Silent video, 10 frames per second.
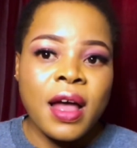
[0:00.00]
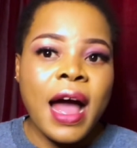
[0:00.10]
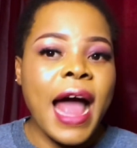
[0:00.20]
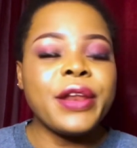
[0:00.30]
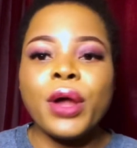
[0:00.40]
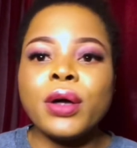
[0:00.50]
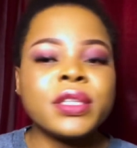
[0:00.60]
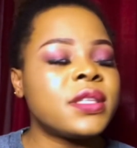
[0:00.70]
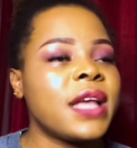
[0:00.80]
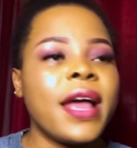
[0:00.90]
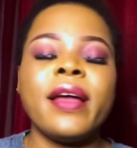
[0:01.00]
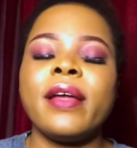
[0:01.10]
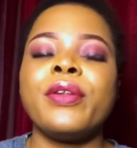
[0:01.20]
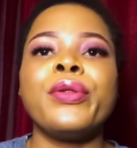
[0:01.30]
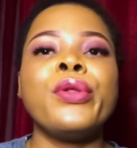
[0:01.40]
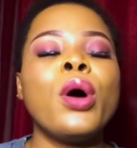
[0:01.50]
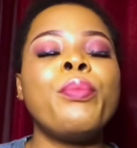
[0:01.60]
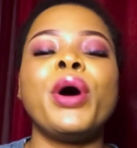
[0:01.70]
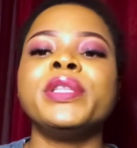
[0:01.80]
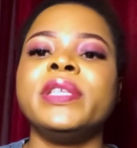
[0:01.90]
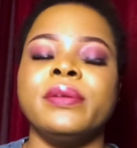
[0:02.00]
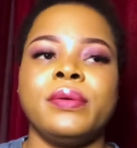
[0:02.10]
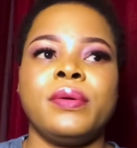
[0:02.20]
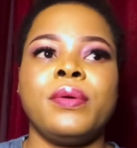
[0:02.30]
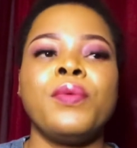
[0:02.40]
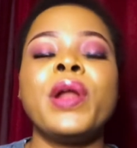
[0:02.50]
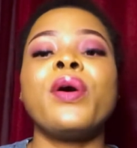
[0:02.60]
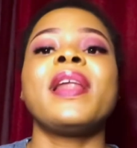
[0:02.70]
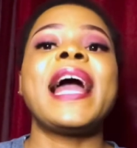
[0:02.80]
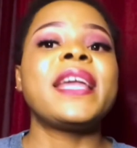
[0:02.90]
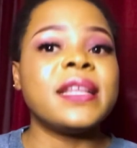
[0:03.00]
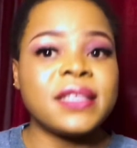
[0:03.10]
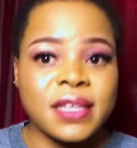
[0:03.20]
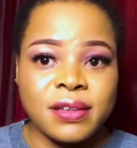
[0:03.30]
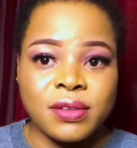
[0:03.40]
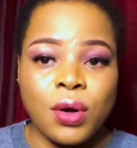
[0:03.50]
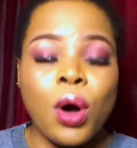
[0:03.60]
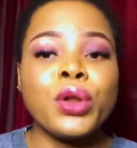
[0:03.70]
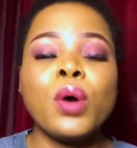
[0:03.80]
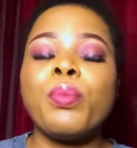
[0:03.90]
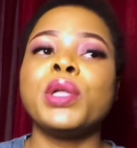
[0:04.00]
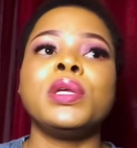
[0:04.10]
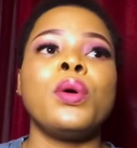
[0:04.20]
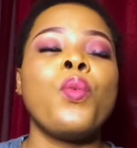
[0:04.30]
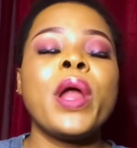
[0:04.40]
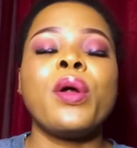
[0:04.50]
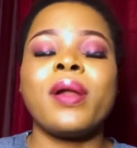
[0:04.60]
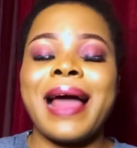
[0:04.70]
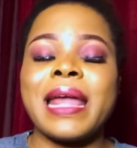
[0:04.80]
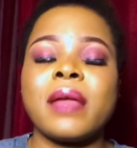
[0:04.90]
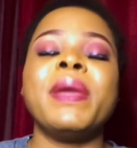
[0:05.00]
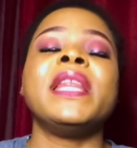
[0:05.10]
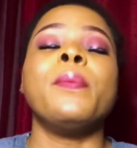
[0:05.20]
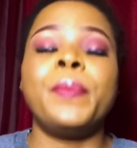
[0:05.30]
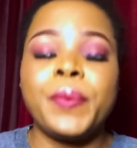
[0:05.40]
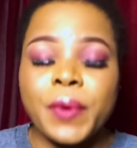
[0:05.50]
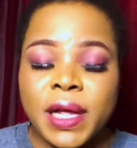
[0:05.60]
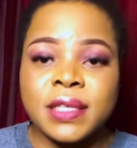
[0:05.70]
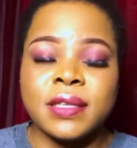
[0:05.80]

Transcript: I know, say, nobody will not like it him, or nobody will not like make them praise